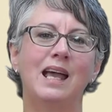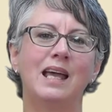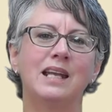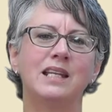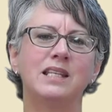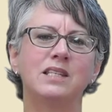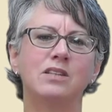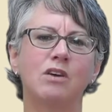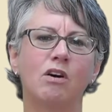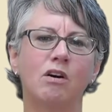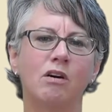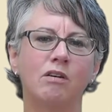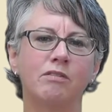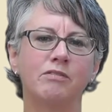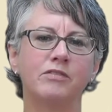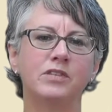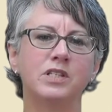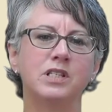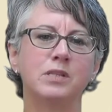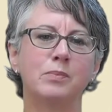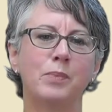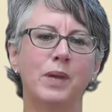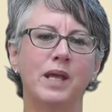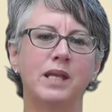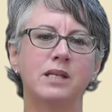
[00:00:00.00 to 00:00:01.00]
and is often
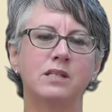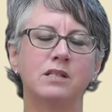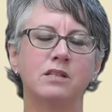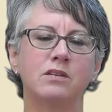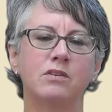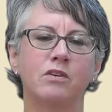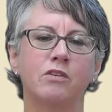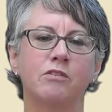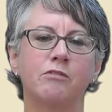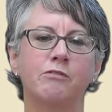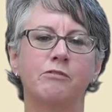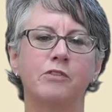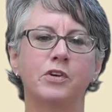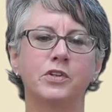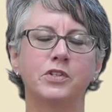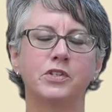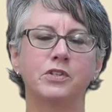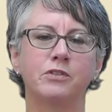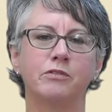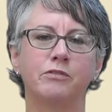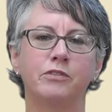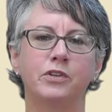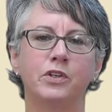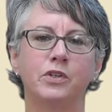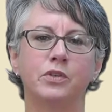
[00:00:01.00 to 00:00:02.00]
dependent on fossil
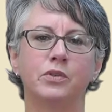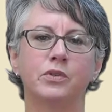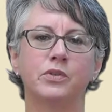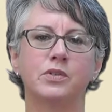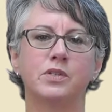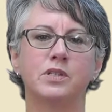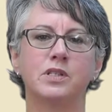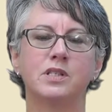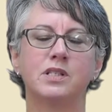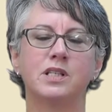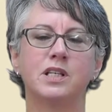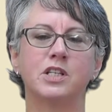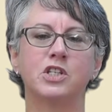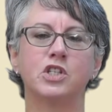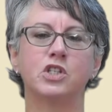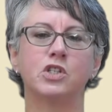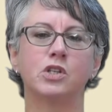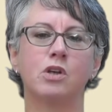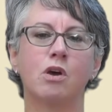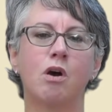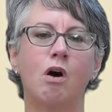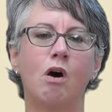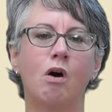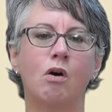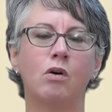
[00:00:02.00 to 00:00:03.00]
fuels such as
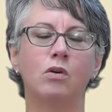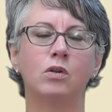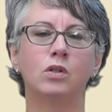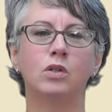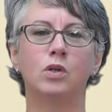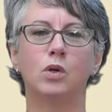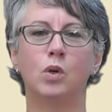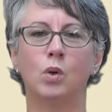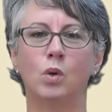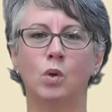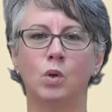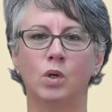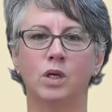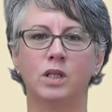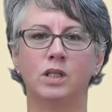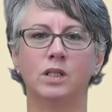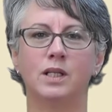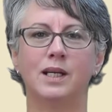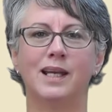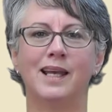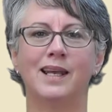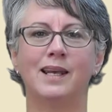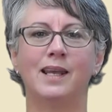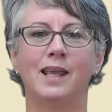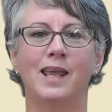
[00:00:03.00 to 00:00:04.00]
coal,
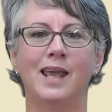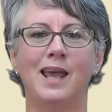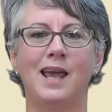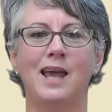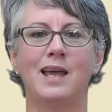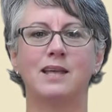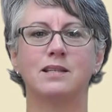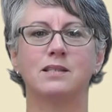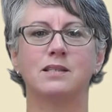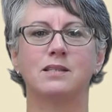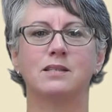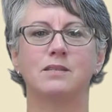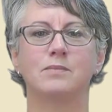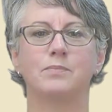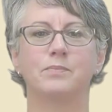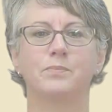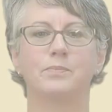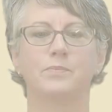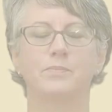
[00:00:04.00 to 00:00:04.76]
oil and gas.